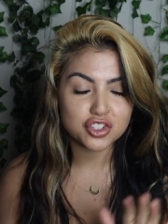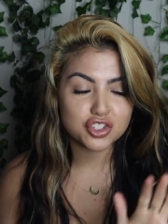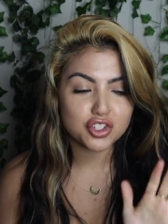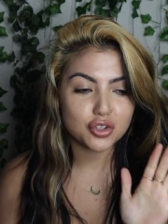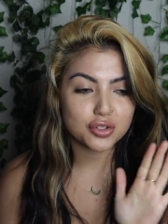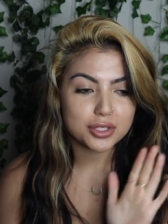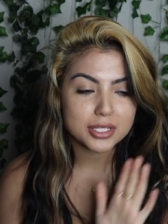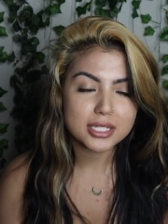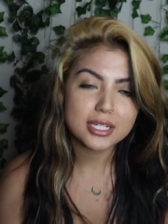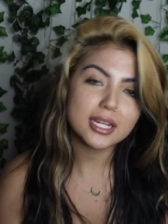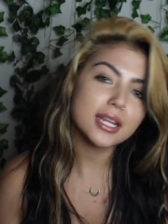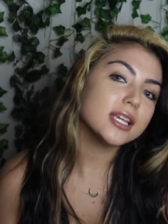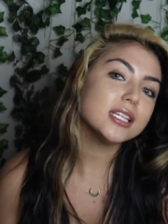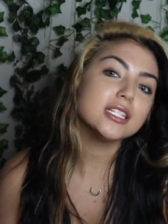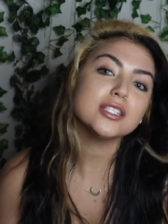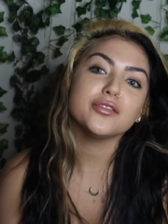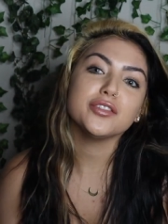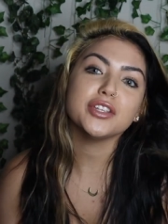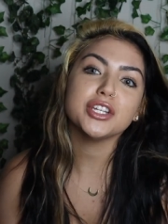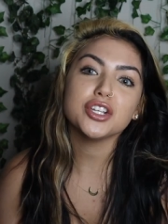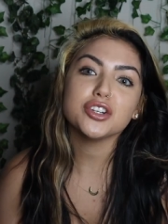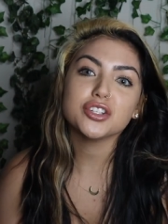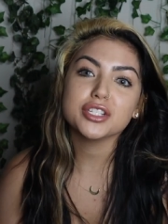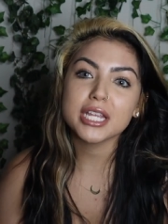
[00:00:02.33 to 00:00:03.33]
So today's
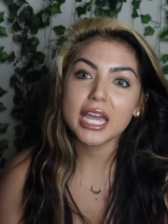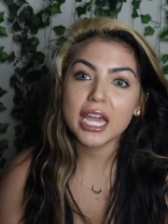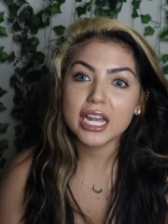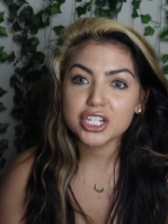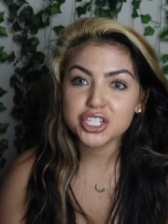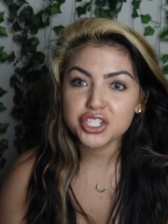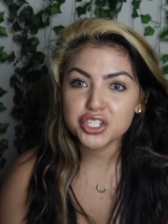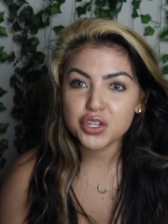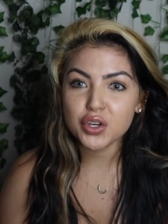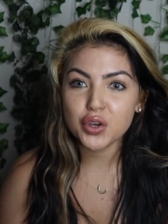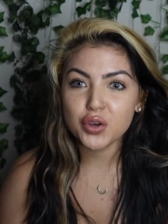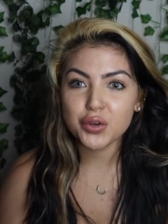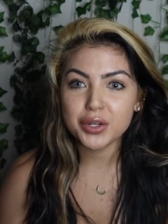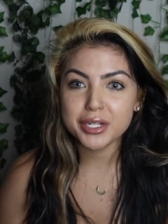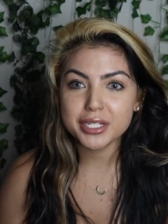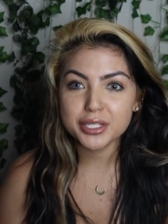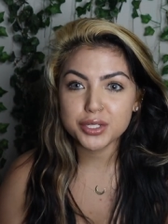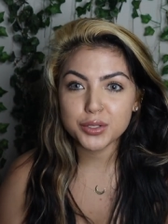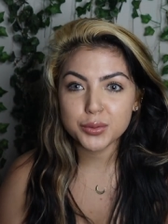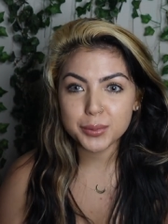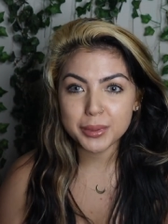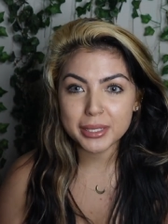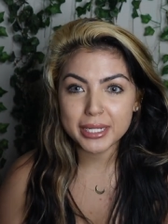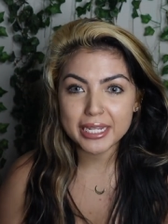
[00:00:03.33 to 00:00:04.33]
video is actually going
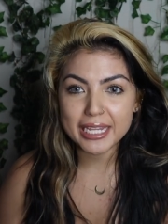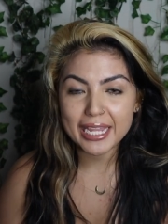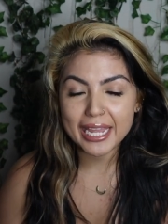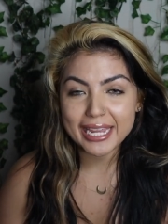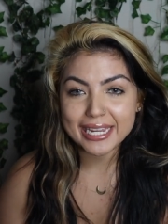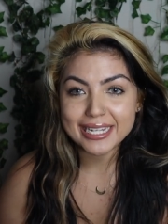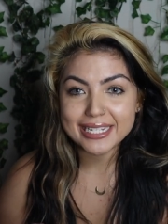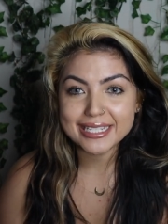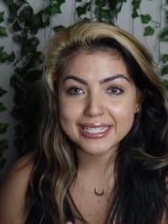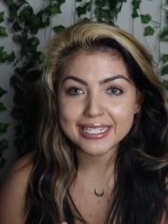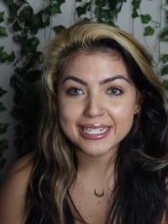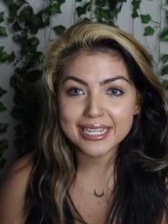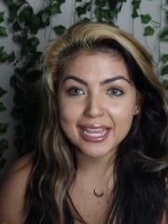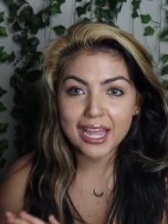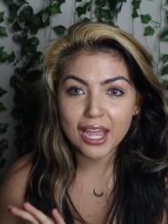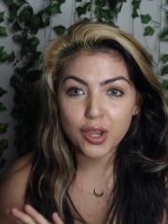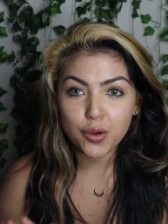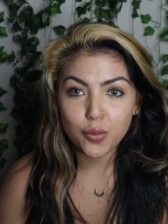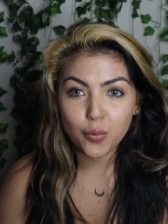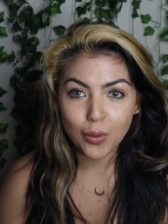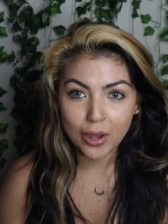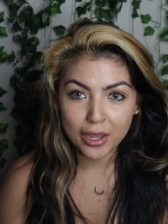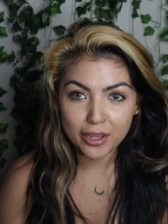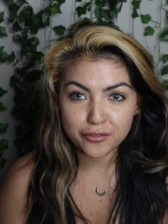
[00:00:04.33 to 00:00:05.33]
to be a
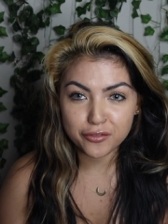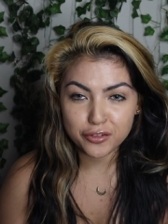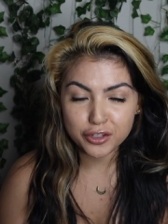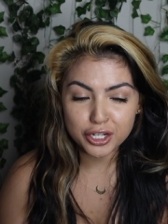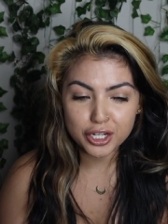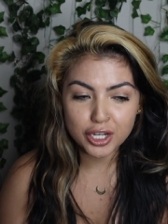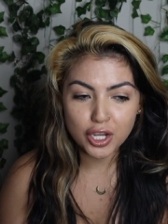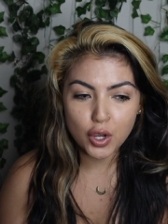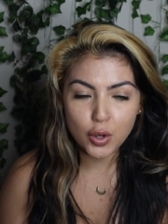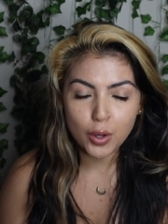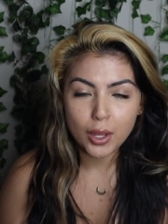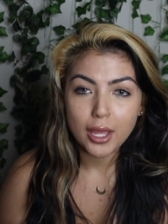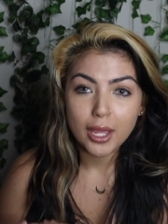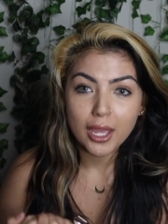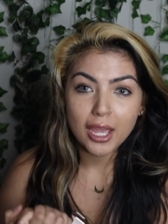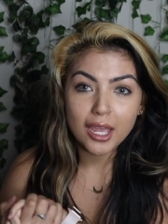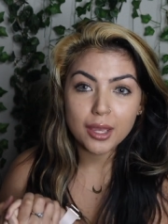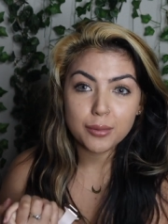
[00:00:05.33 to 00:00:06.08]
DIY video,